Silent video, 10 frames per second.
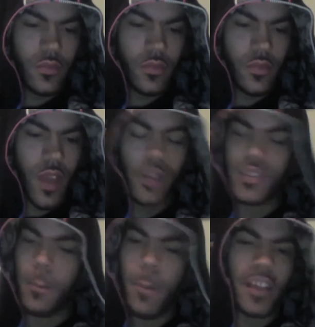that was a
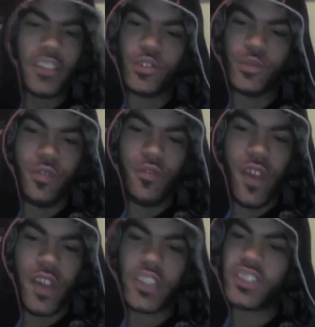magical
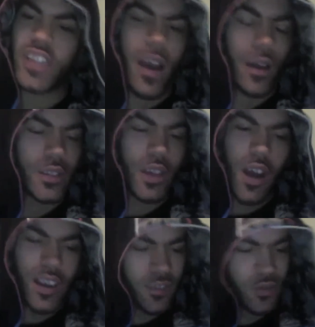event. Shout out to
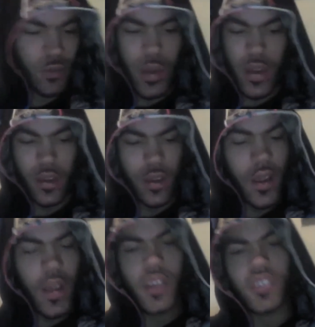Arsenal, man.
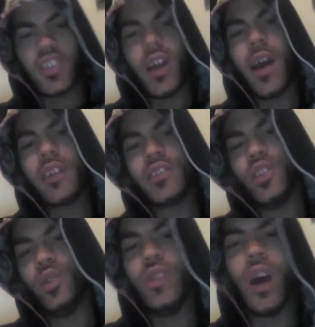Shout out to
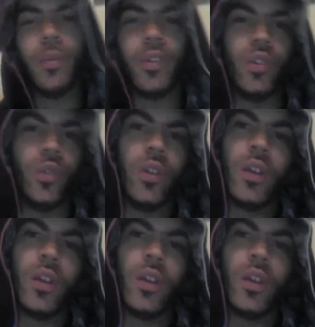UW.